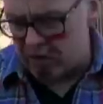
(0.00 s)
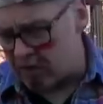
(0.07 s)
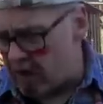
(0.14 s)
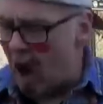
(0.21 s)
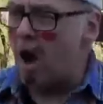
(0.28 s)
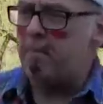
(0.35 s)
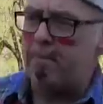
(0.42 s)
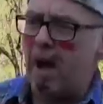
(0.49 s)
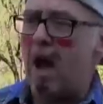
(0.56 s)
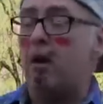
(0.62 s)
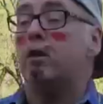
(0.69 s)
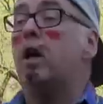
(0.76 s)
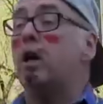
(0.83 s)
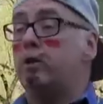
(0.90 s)
stomp
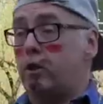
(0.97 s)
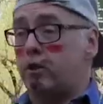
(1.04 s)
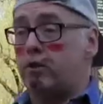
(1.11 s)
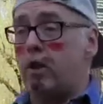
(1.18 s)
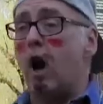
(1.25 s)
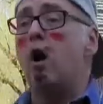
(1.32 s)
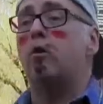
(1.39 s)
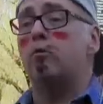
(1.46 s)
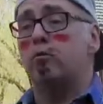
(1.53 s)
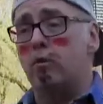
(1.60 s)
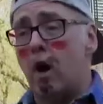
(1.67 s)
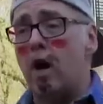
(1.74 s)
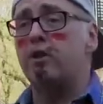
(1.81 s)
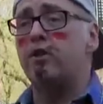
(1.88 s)
out, just don't
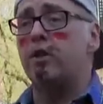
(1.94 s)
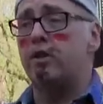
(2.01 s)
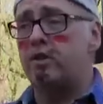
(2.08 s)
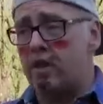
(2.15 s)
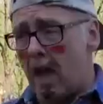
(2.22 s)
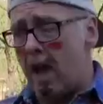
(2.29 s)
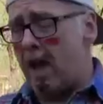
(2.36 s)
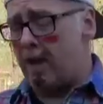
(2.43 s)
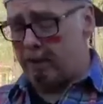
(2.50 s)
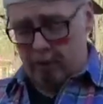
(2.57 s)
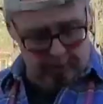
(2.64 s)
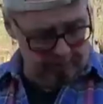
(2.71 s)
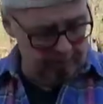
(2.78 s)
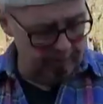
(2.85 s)
rush the
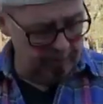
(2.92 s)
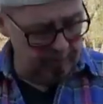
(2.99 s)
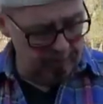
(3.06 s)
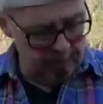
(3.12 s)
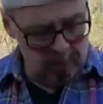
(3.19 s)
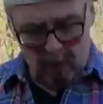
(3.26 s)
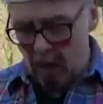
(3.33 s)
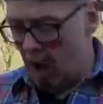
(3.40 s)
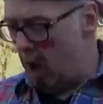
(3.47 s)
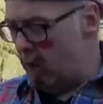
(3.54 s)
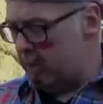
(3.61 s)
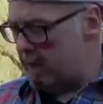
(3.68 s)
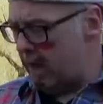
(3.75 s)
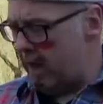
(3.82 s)
stage.
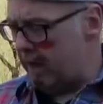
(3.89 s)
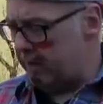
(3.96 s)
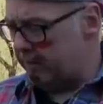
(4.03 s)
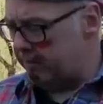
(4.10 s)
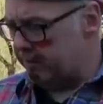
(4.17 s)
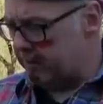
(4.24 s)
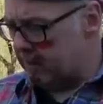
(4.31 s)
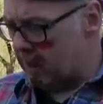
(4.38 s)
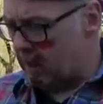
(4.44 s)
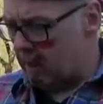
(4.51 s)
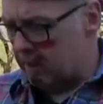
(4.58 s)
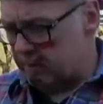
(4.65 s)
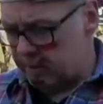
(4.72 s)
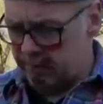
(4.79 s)
Okay,
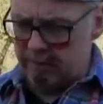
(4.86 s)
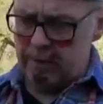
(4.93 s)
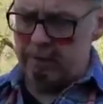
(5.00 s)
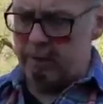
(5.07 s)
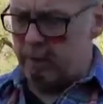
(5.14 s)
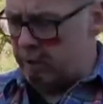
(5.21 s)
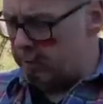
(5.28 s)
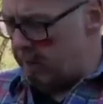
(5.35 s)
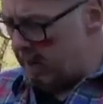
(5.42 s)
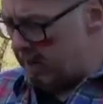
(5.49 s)
I've introduced